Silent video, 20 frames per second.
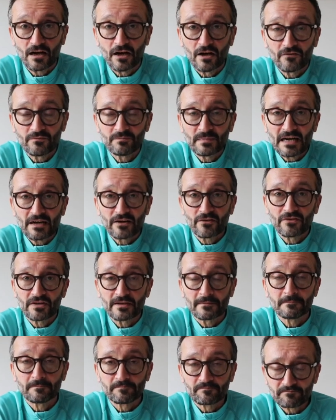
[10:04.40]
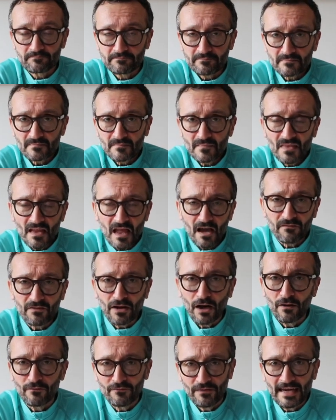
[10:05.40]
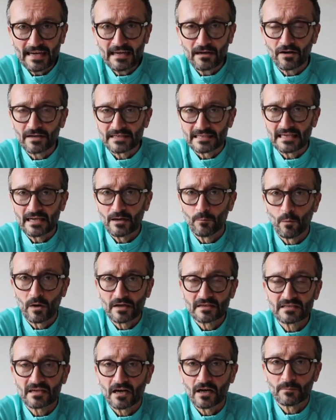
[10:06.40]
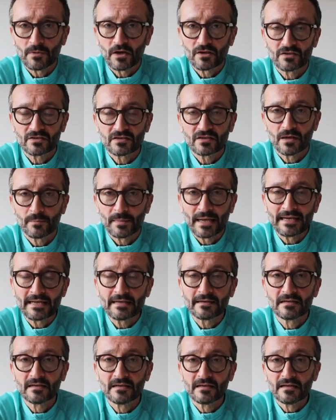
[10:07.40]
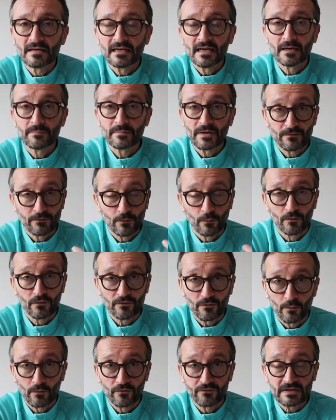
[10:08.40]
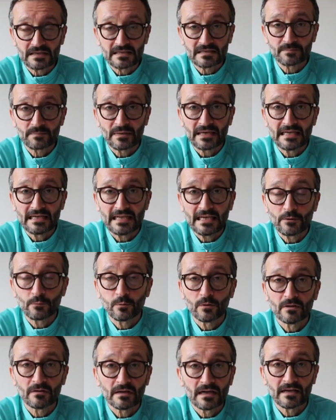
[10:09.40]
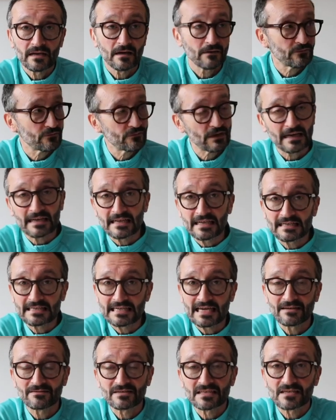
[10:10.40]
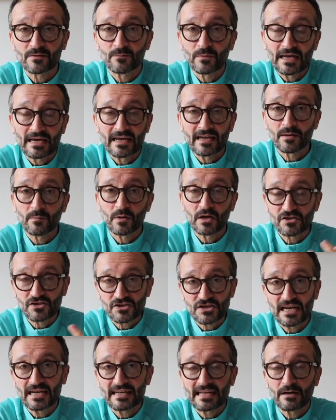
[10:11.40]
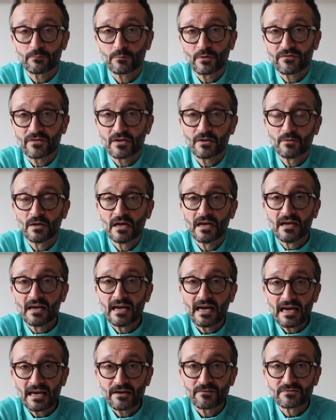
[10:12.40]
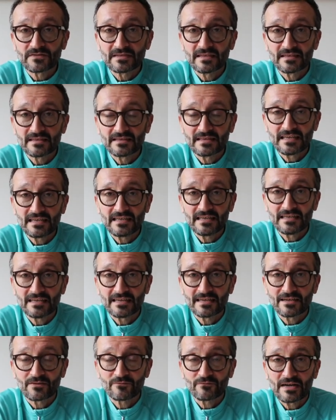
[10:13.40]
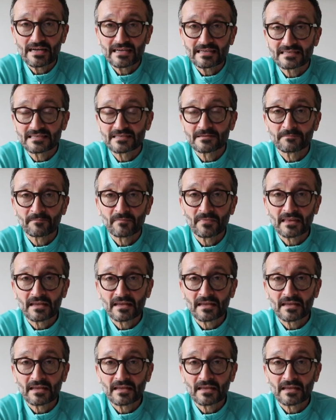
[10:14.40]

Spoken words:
Half Marathon. I've got a vague idea what time I could come in, if all things being equal, and I've written it down somewhere, and I might share that with you after the race.